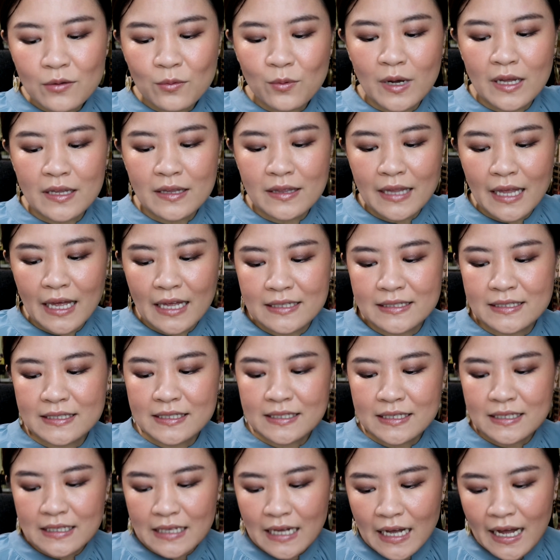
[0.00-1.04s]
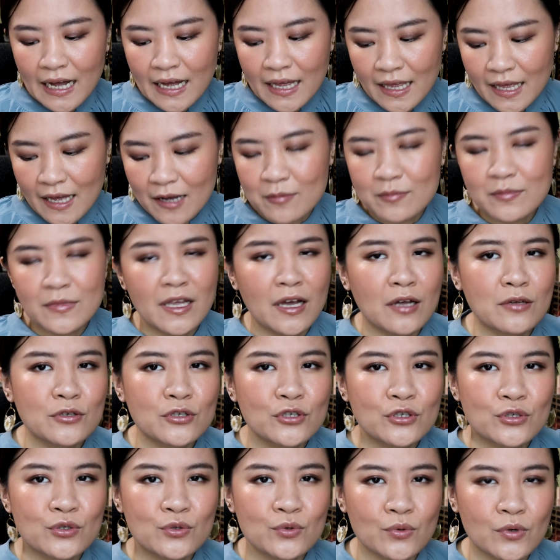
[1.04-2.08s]
one that I am not
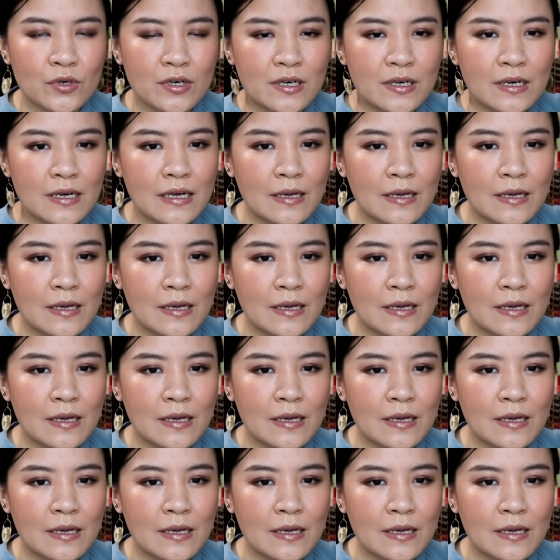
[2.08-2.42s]
sure